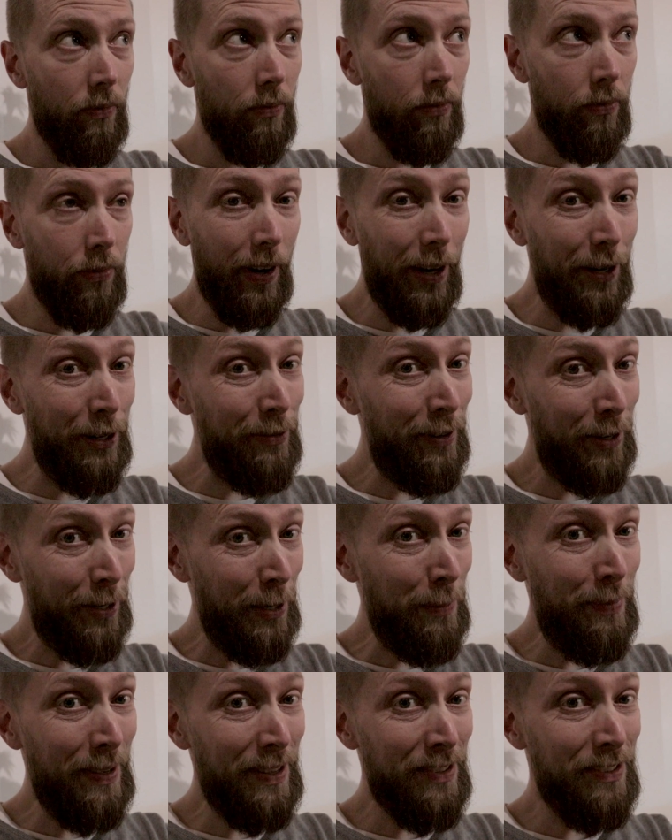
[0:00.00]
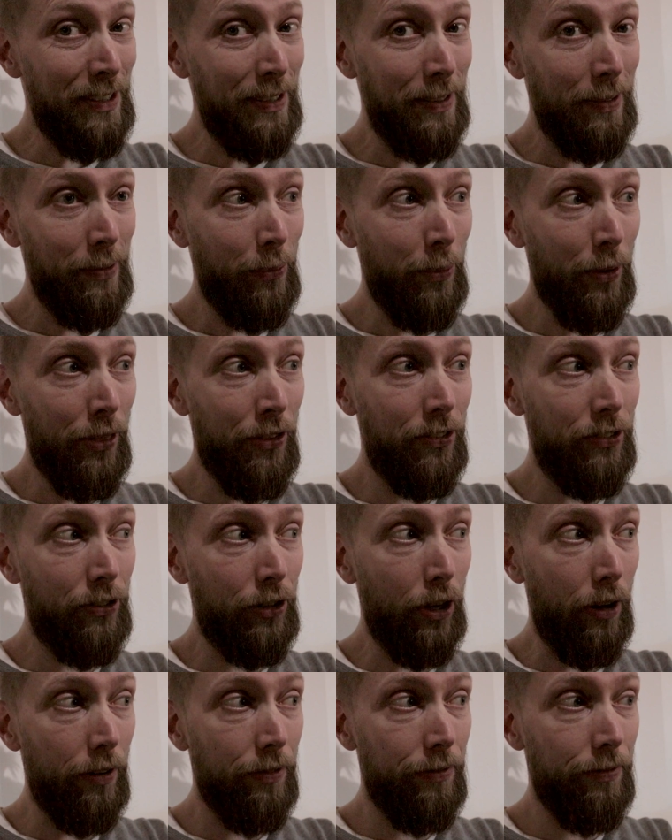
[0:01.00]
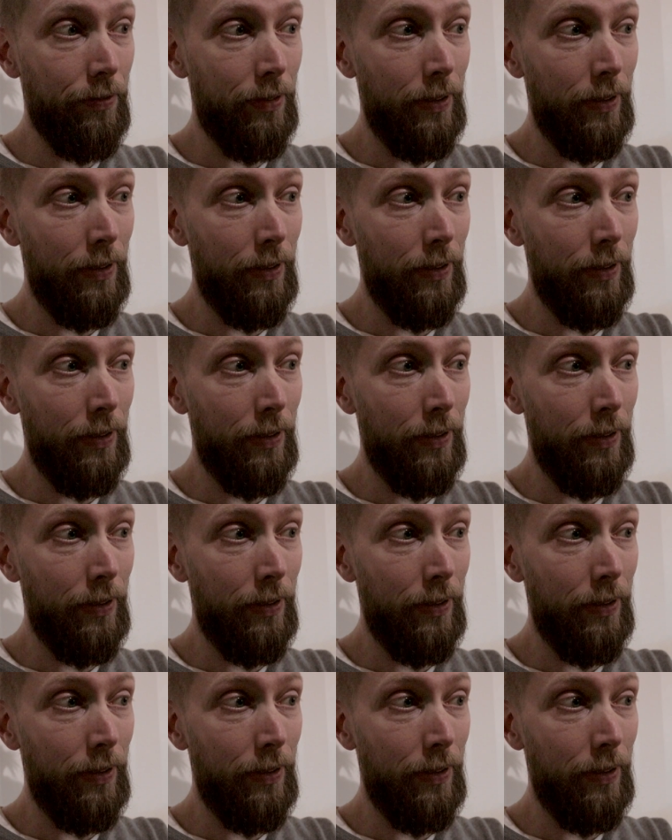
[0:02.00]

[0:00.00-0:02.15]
very, very busy with stuff.